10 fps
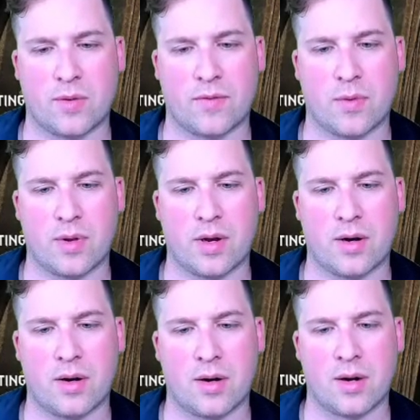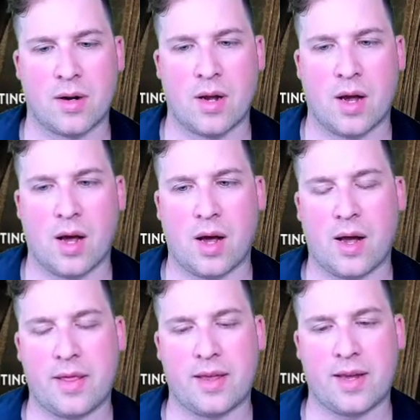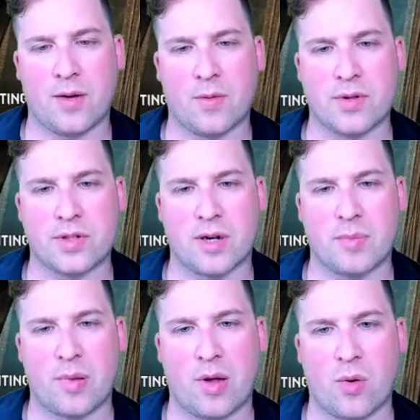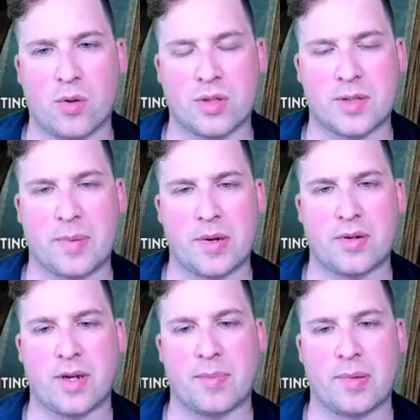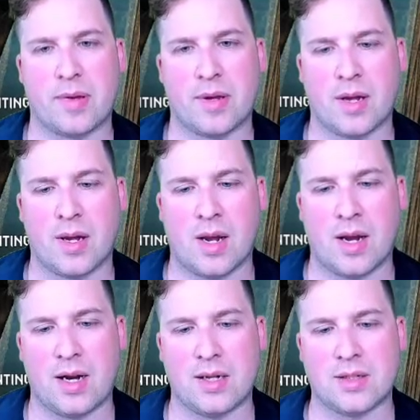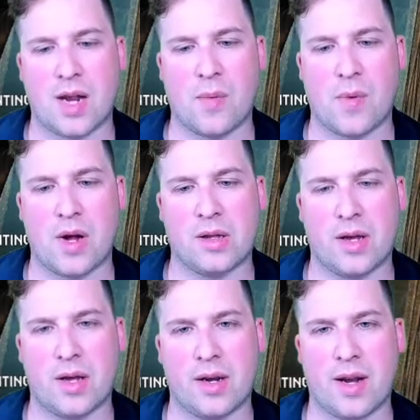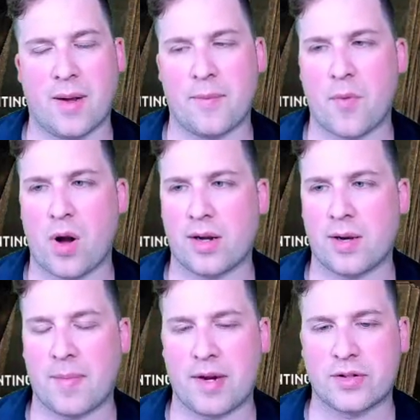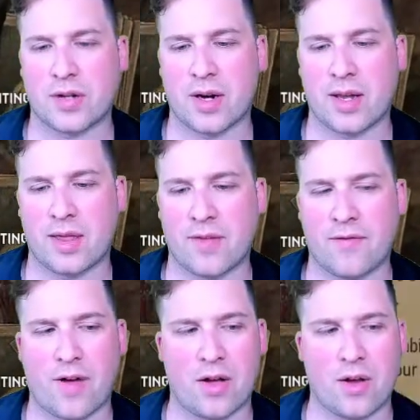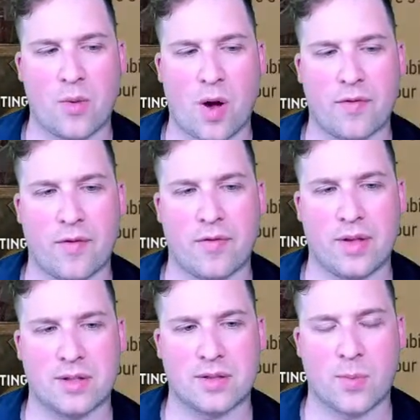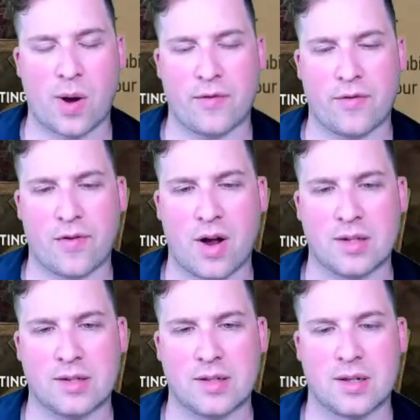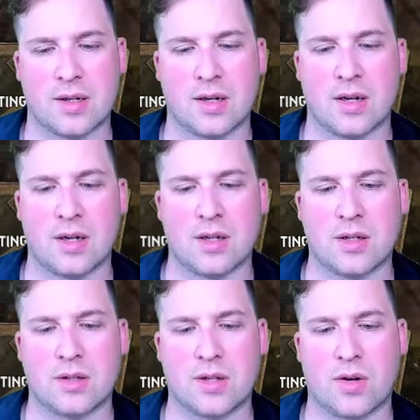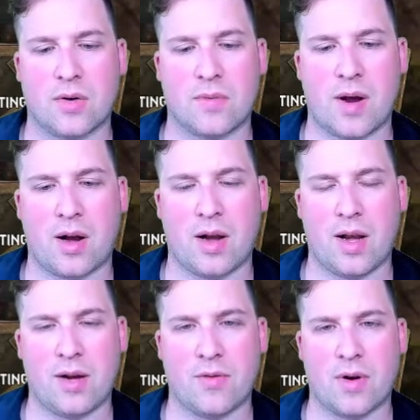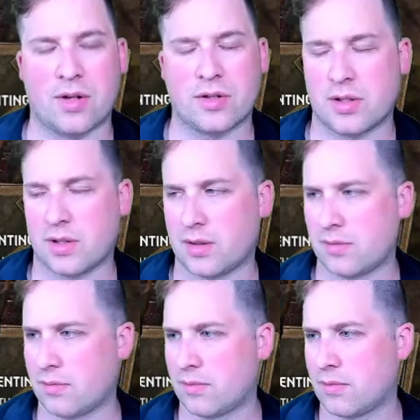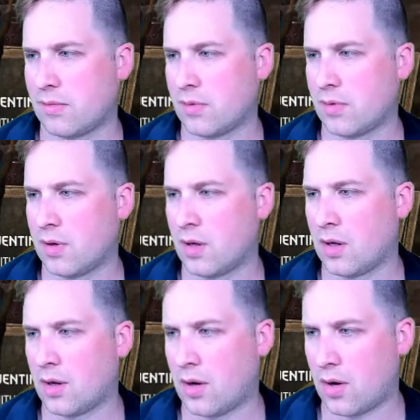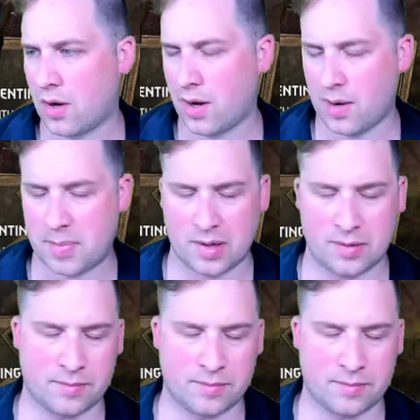for there. I think here we're just going to play Old Spear Tip. He's not Wild Hunt, and I'm wanting to make sure I get the value off of this White Frost. So I'm not in any rush to hurry up and